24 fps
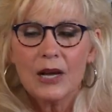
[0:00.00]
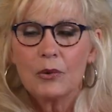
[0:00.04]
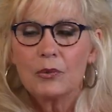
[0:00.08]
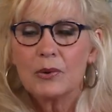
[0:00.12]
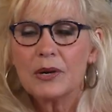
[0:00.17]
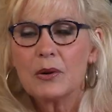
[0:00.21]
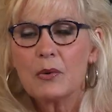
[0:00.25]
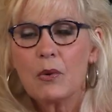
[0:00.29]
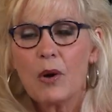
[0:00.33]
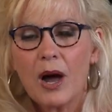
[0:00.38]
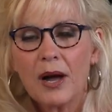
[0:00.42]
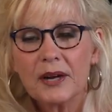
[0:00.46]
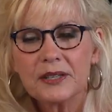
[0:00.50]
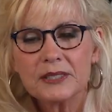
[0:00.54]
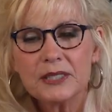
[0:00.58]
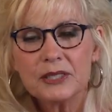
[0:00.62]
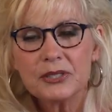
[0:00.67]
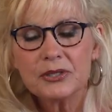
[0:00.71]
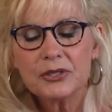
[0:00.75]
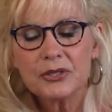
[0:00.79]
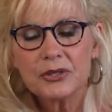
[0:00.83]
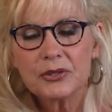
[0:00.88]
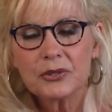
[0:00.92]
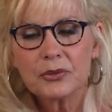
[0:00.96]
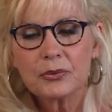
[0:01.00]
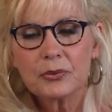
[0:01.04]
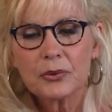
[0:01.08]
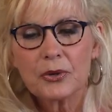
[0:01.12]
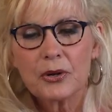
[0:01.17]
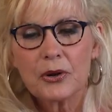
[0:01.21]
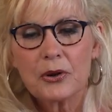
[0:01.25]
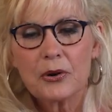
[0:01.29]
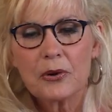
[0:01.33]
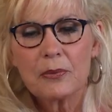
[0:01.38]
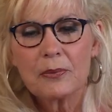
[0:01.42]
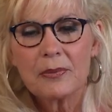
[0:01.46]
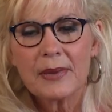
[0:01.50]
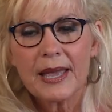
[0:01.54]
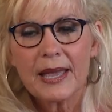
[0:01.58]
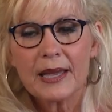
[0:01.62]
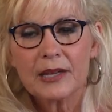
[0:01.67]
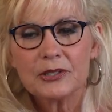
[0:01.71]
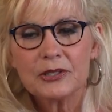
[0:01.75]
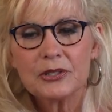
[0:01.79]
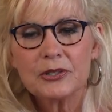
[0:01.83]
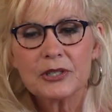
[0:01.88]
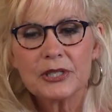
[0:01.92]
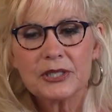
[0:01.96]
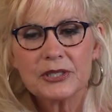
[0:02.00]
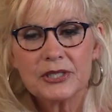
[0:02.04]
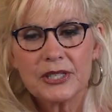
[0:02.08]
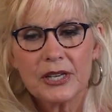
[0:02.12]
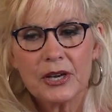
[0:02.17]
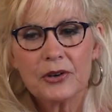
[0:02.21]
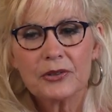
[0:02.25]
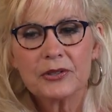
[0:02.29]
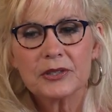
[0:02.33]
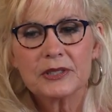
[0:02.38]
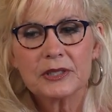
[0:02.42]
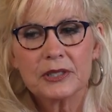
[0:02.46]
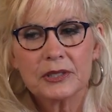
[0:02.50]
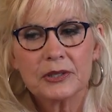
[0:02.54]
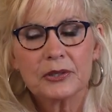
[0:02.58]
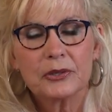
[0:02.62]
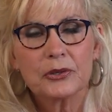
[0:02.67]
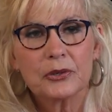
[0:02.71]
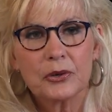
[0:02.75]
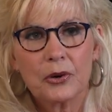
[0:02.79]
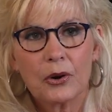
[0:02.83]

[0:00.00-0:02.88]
We walked into the room, and you could tell that the little